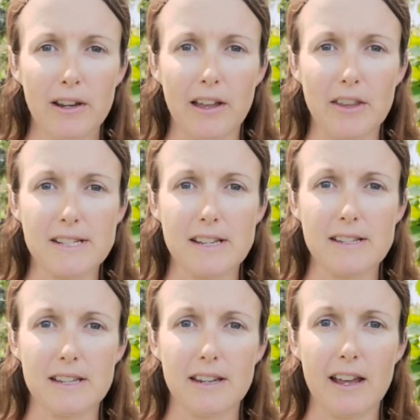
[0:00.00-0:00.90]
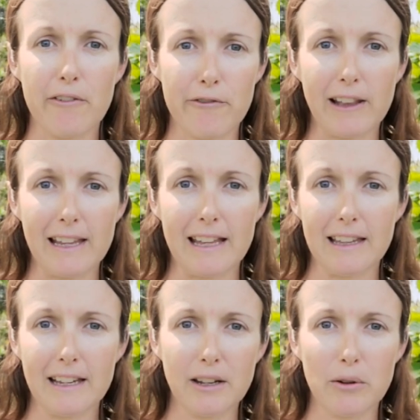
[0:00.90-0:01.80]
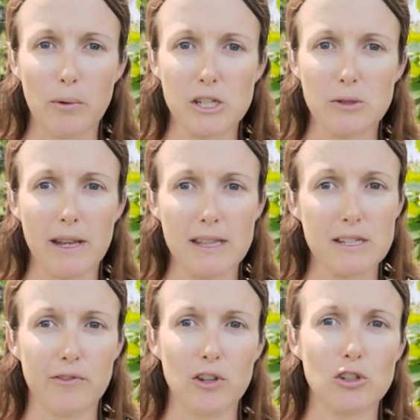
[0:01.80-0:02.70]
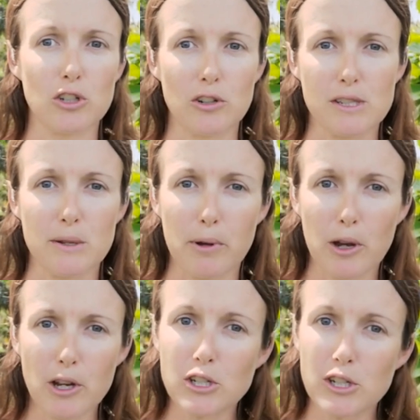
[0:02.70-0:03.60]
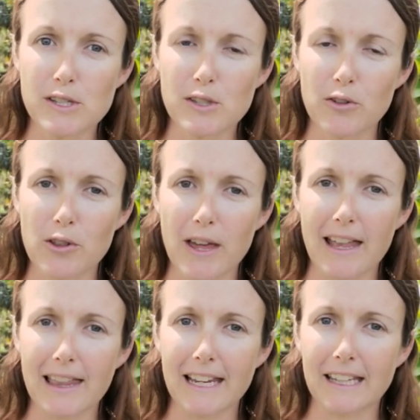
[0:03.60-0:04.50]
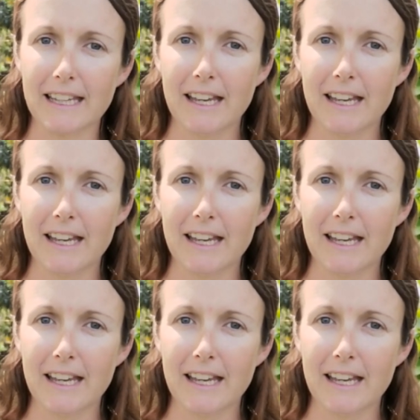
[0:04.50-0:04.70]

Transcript: Now, this is an affiliate link, which means if you choose to purchase through that link,